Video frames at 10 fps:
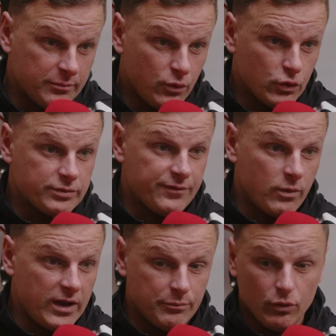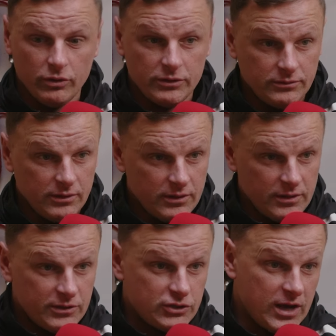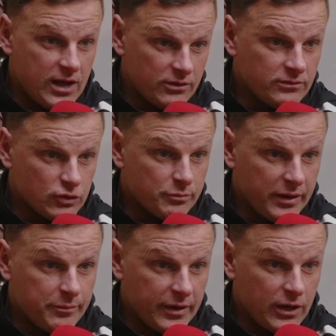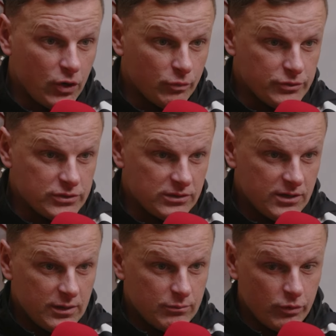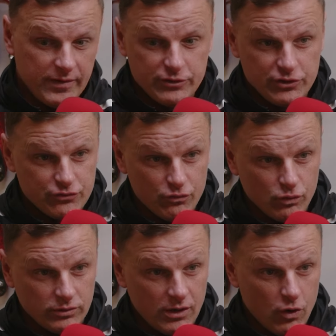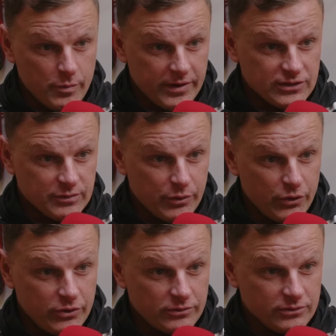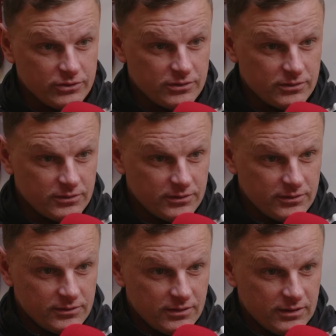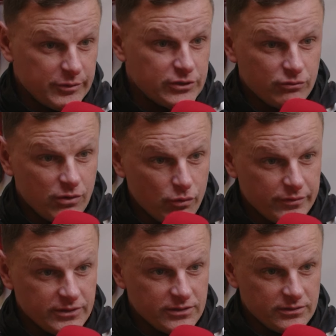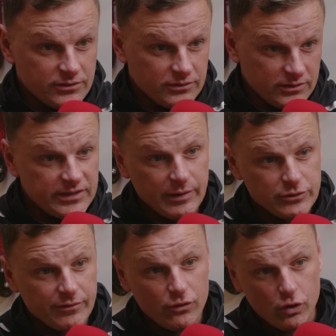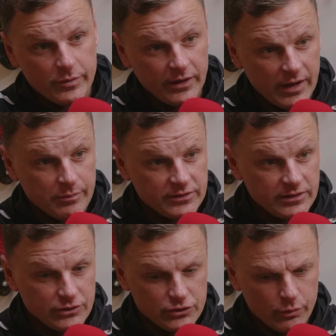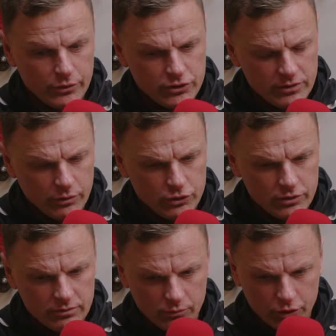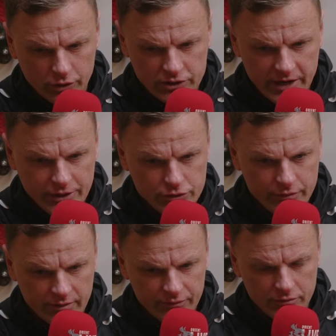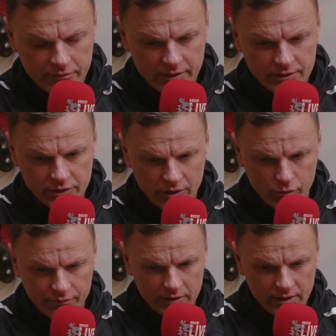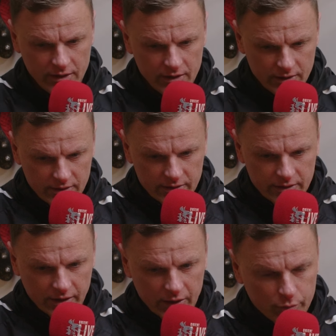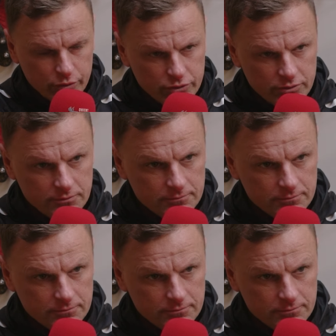Portsmouth away, Bolton, Charlton, some big, big clubs. We've actually struggled at home against the Burtons, the Bristol Rovers, the teams that have come and camped in. So we're going to change a few things and hopefully he'll help us.